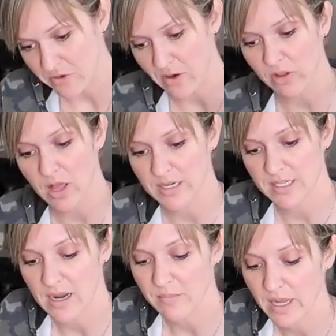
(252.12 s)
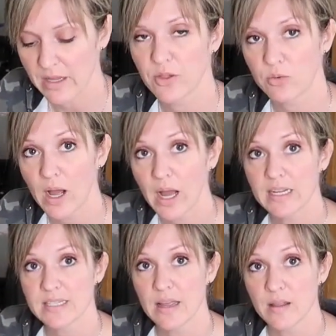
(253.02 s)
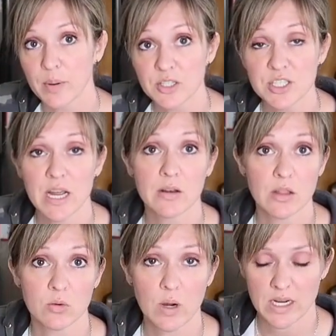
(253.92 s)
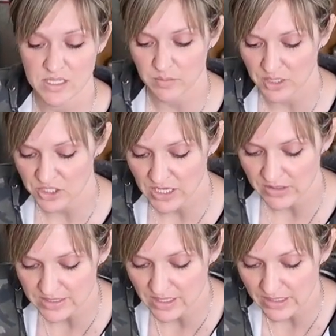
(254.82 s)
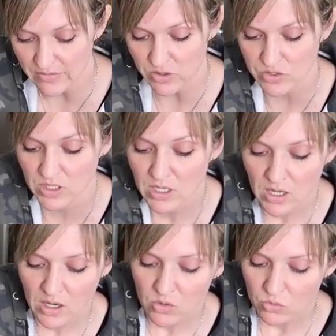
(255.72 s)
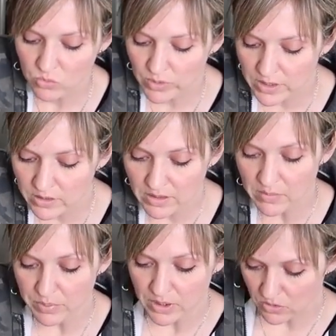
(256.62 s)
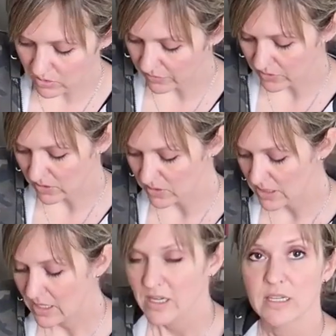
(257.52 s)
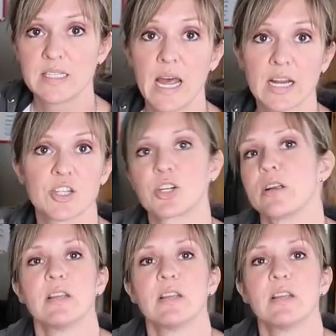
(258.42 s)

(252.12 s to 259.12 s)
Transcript: if you have a lot of time. Like the rise and the punch down and the rise and the punch down is gonna give you really beautiful texture.